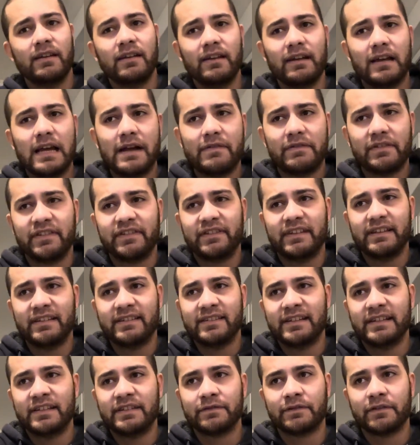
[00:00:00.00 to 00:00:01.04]
Ever since
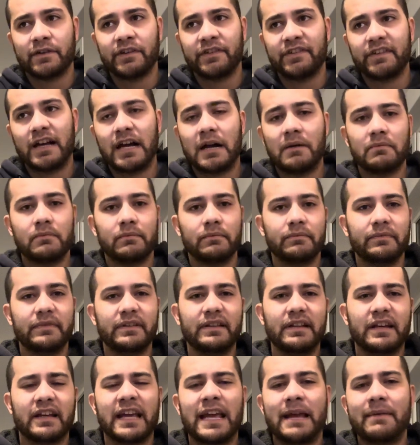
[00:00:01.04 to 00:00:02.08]
his first album
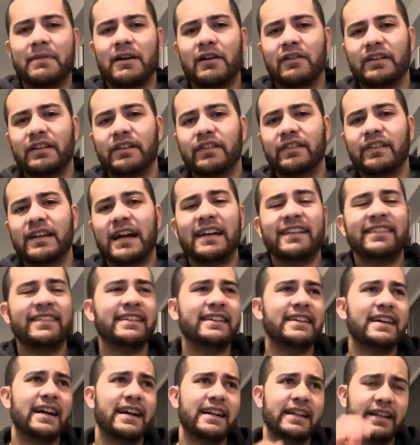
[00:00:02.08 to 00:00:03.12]
that came out in
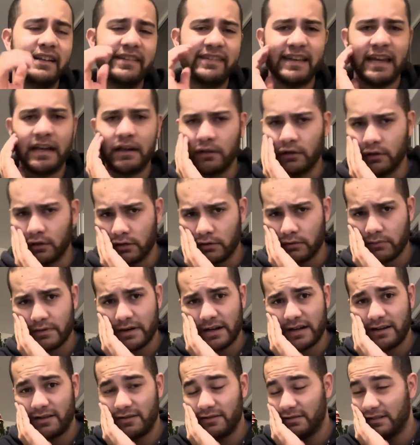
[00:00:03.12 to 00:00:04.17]
1990, Take a Look
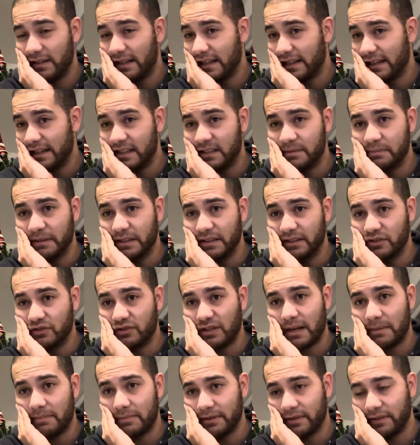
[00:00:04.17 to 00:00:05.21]
Around, he's been
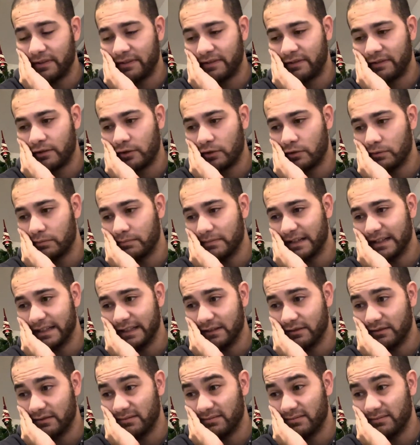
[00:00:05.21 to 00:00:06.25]
dropping so many
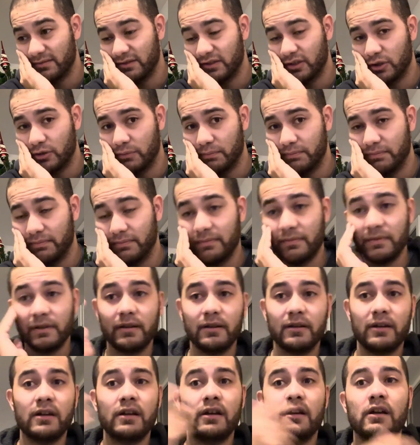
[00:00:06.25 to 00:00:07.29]
dope
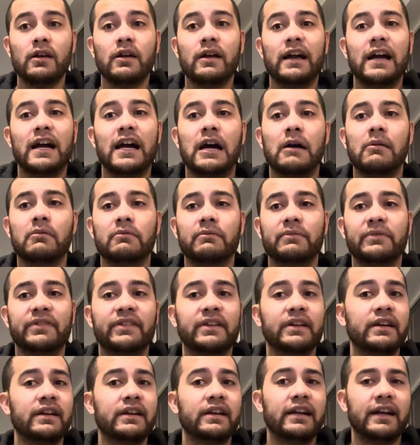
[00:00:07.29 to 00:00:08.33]
albums.
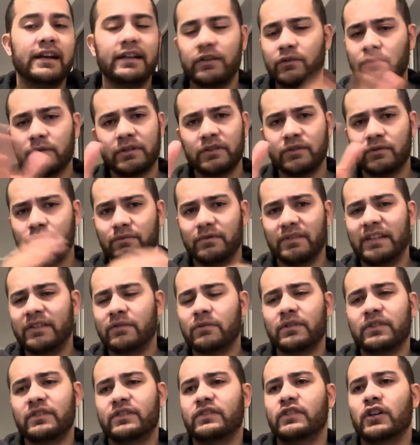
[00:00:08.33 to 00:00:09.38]
And this
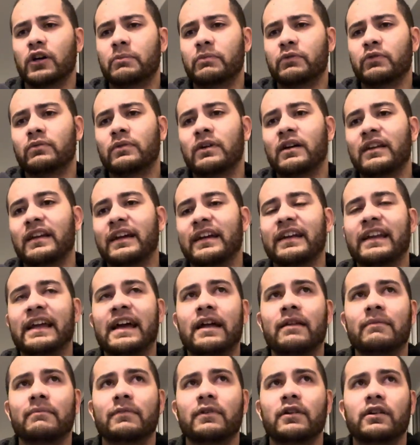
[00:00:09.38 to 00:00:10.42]
one is dope as well. It
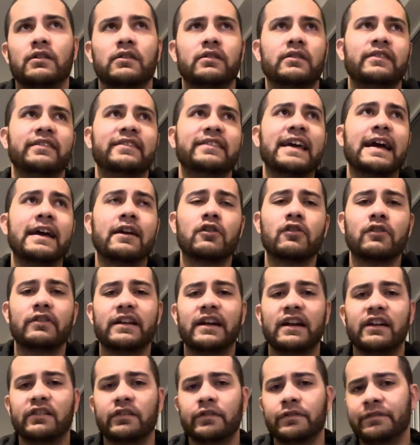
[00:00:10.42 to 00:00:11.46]
had Deck on
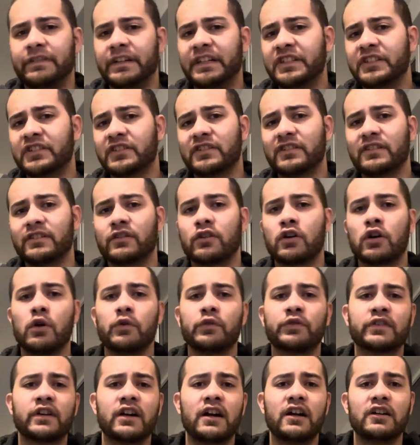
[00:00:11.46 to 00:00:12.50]
there as a feature,
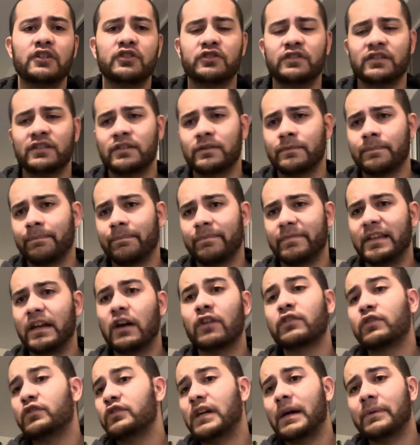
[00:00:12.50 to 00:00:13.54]
Coast Contra. They
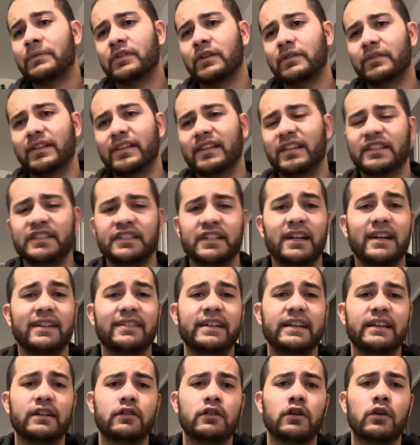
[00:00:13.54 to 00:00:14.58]
also dropped something this year, I
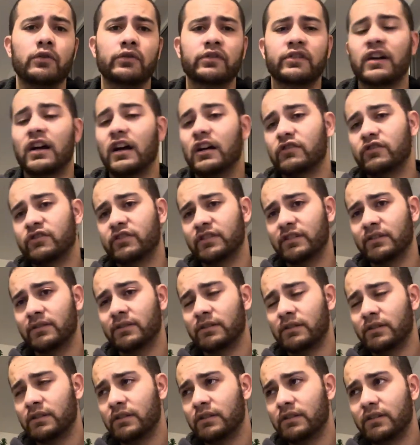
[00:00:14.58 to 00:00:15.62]
think, Coast Contra,
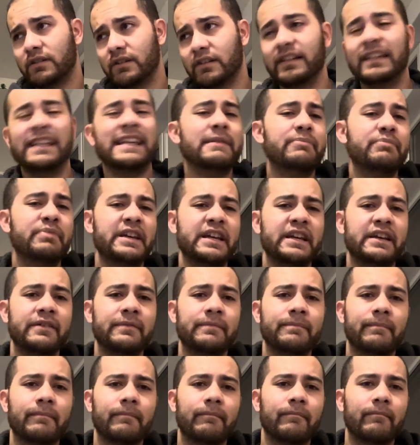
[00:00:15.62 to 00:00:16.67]
an EP.
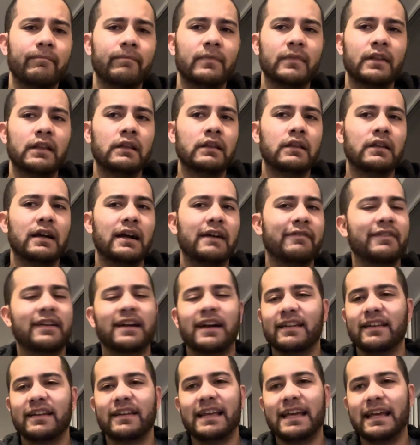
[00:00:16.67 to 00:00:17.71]
I
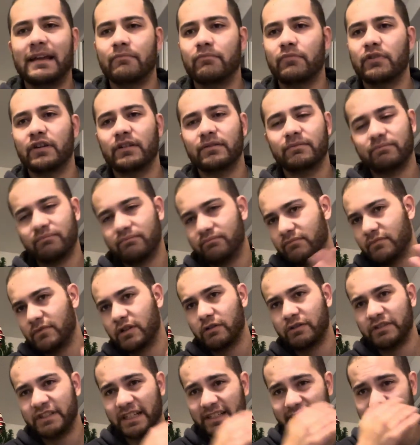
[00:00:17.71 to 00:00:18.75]
forgot the name, but go
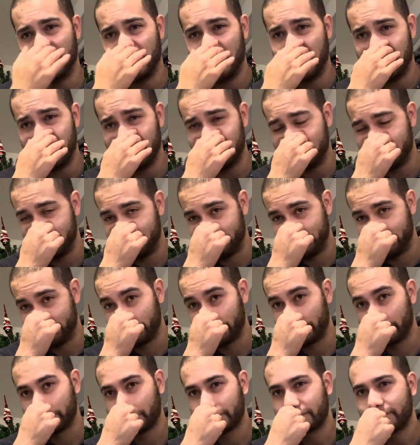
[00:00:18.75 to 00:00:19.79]
check that out.
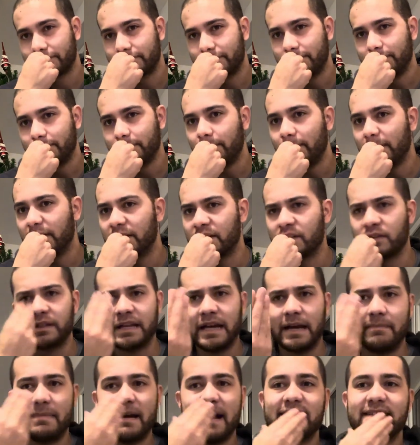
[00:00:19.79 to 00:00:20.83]
So
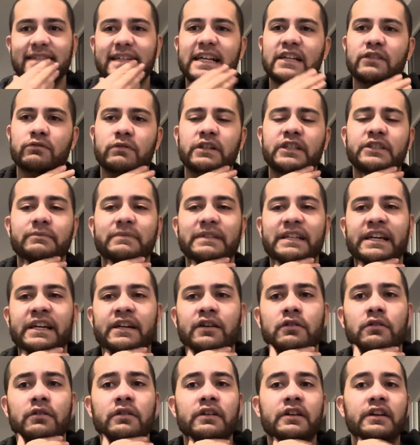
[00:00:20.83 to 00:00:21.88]
yeah, Masta Ace, Richmond
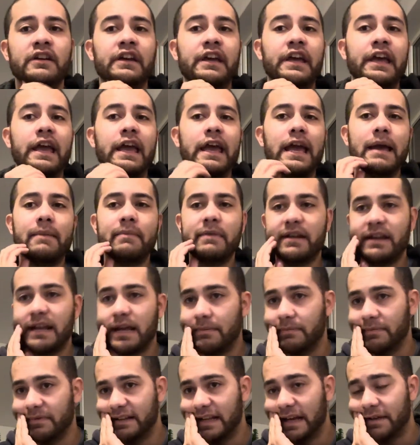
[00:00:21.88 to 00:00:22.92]
Hill.
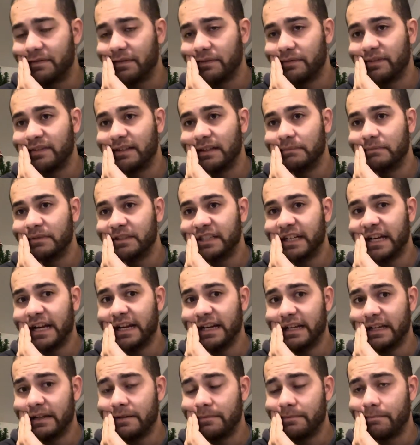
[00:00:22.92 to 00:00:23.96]
Eminem, Death from Slim
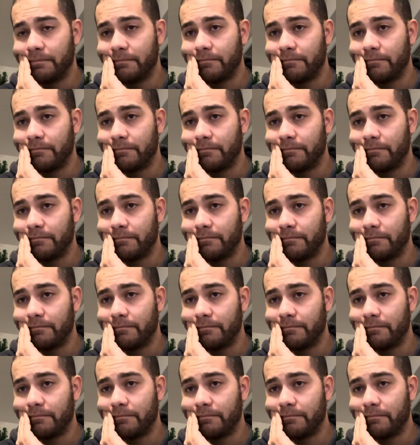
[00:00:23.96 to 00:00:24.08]
Shady.